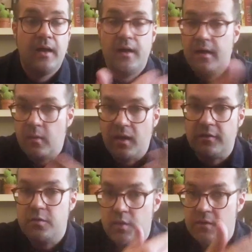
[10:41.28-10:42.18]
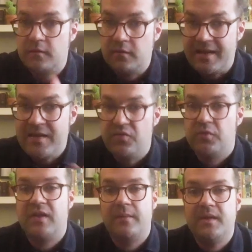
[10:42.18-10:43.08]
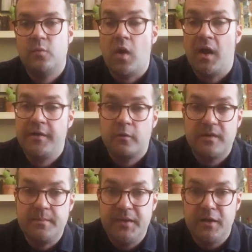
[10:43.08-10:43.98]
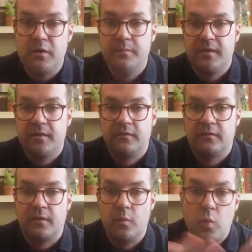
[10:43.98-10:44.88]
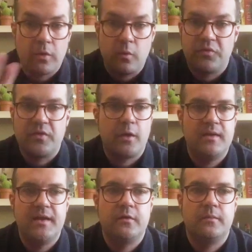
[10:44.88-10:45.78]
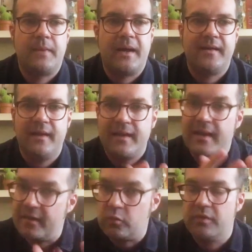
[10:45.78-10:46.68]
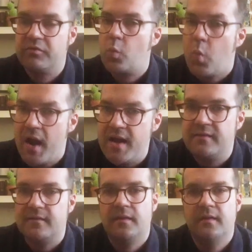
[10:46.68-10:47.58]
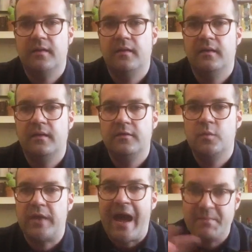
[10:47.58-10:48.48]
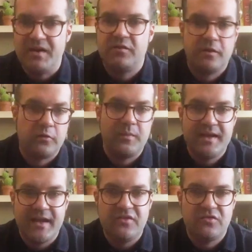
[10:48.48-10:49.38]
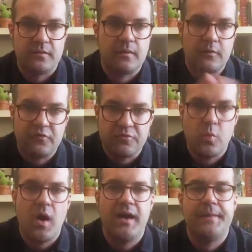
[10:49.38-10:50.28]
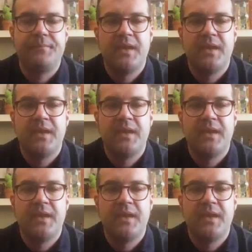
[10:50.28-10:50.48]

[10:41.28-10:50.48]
Uh, well, you would infuse them in wine or in beer, because uh, water was not really good back then, and that's one of the ways uh, you would administer that medication, through wine.